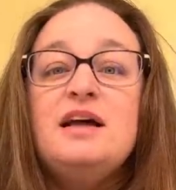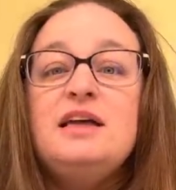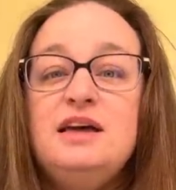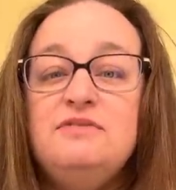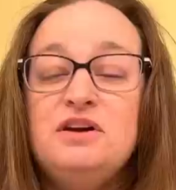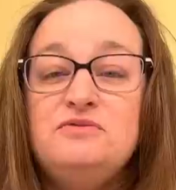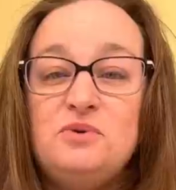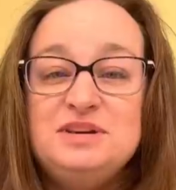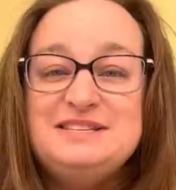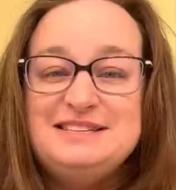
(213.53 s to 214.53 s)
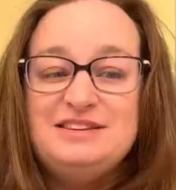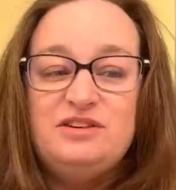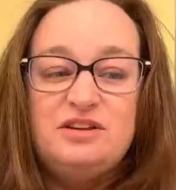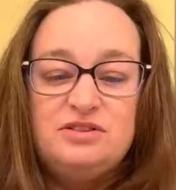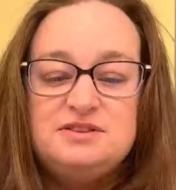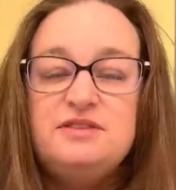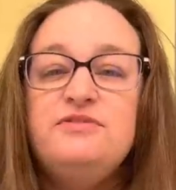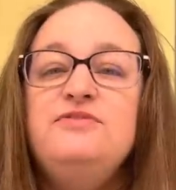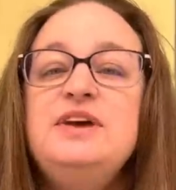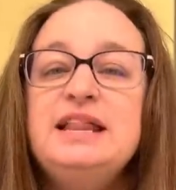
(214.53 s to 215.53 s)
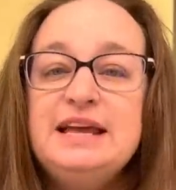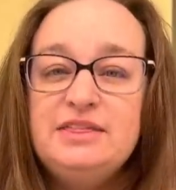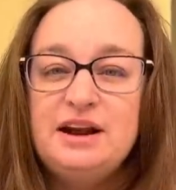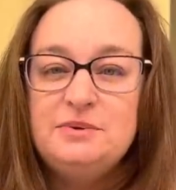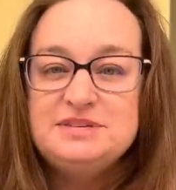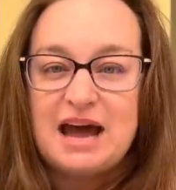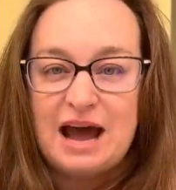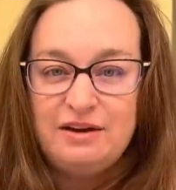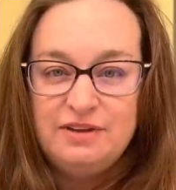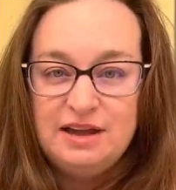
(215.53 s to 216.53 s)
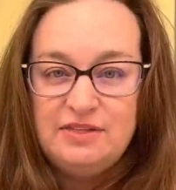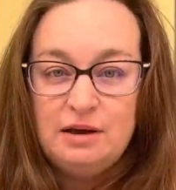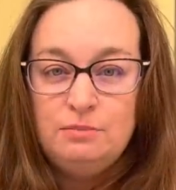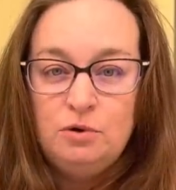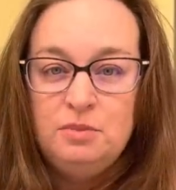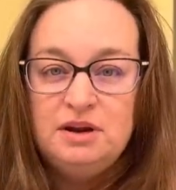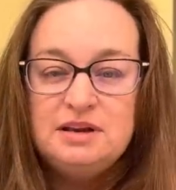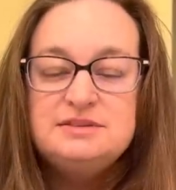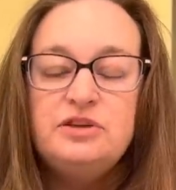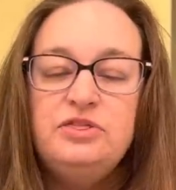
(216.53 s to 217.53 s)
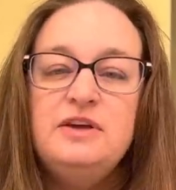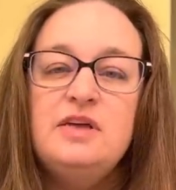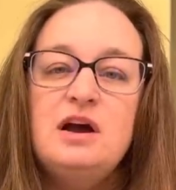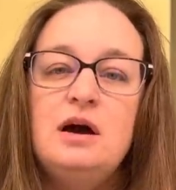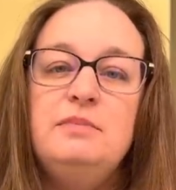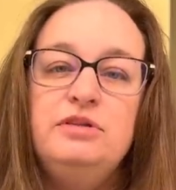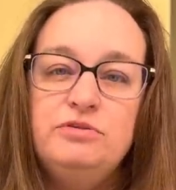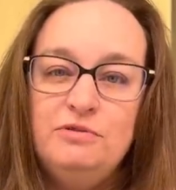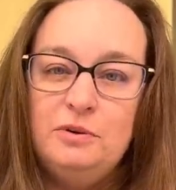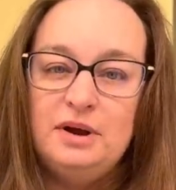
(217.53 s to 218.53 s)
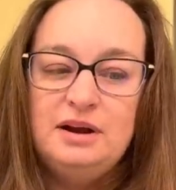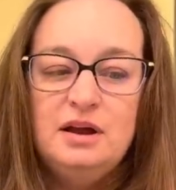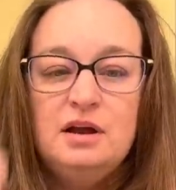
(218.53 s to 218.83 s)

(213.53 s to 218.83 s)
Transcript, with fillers: Giving a voice to the feeling that I was having in that moment is the thing that got me through it.